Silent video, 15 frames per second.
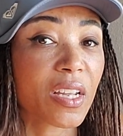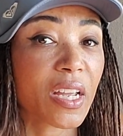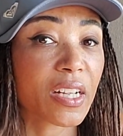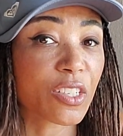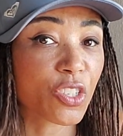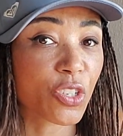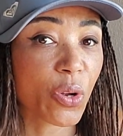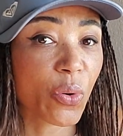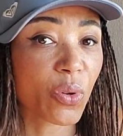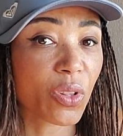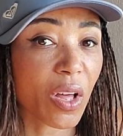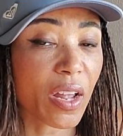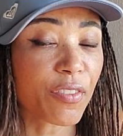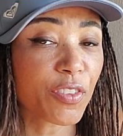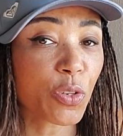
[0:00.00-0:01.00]
And so, a
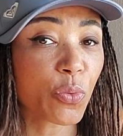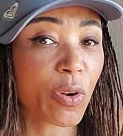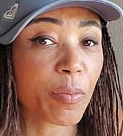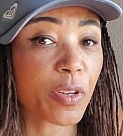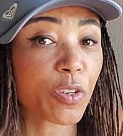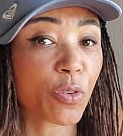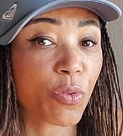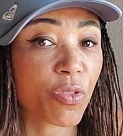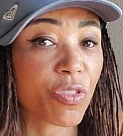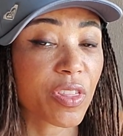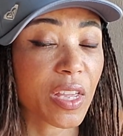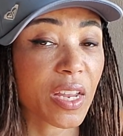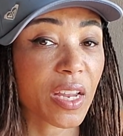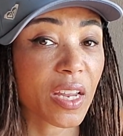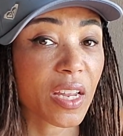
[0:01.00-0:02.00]
lot of you women who
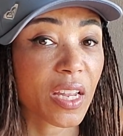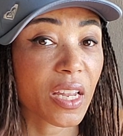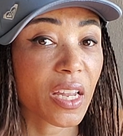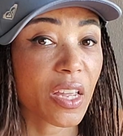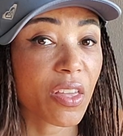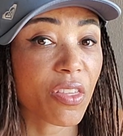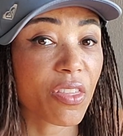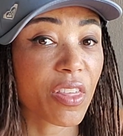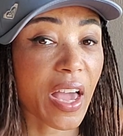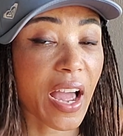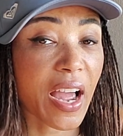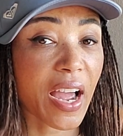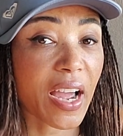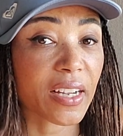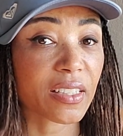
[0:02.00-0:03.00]
think
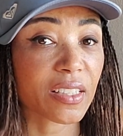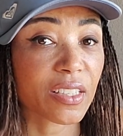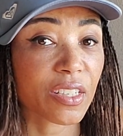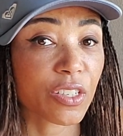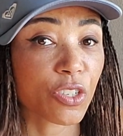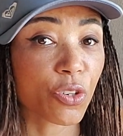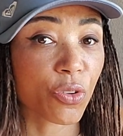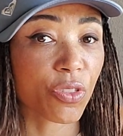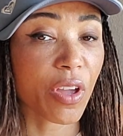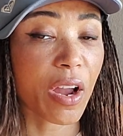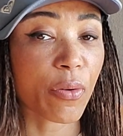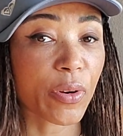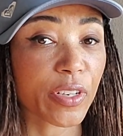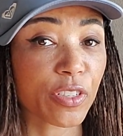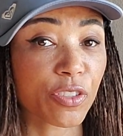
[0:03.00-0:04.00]
that your
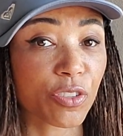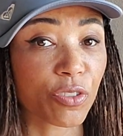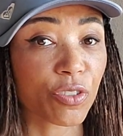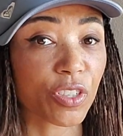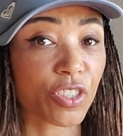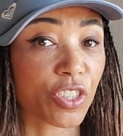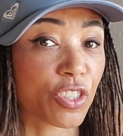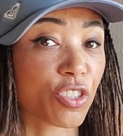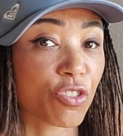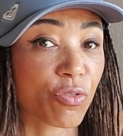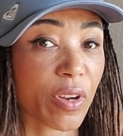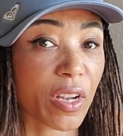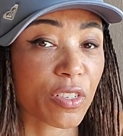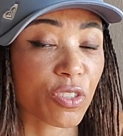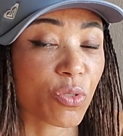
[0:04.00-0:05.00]
thyroid is due to just
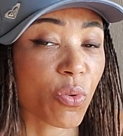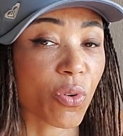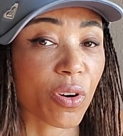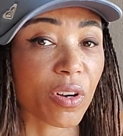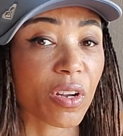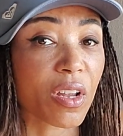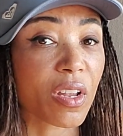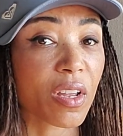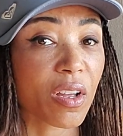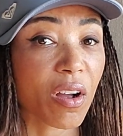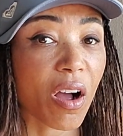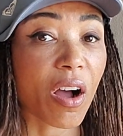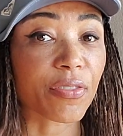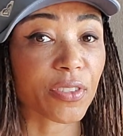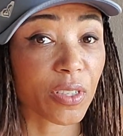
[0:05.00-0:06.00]
stress or
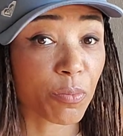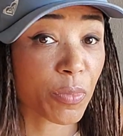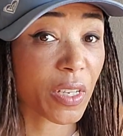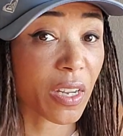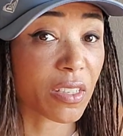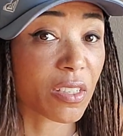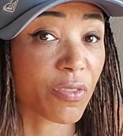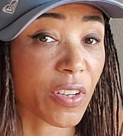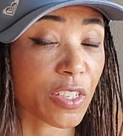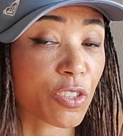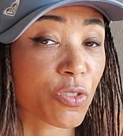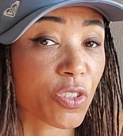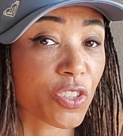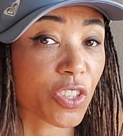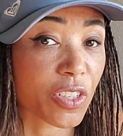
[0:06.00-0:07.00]
often because of
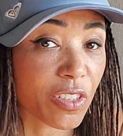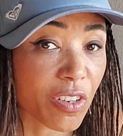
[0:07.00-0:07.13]
estrogen